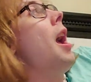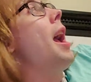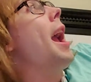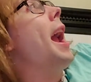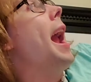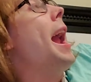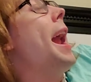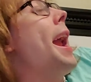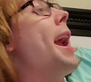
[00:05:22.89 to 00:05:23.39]

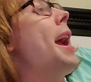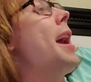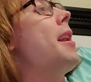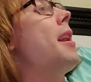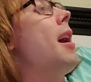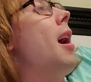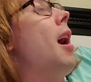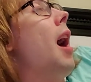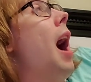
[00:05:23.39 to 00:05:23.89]
And
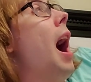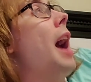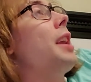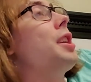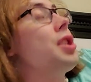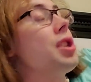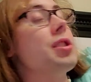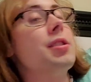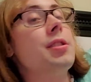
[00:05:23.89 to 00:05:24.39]
I
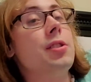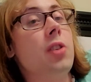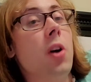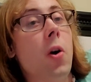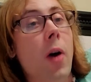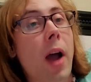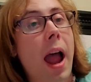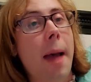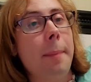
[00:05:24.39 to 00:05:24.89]
just
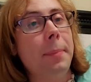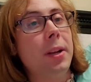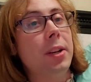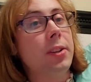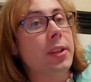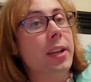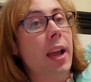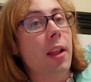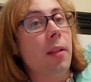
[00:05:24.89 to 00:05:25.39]
so happened
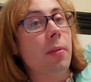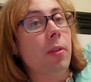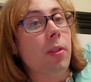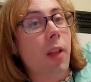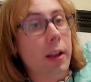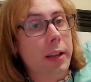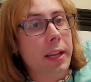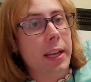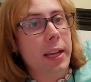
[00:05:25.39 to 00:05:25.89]
to get
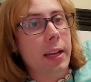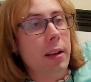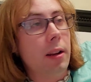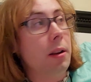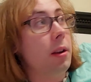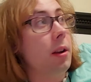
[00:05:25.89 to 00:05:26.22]
lucky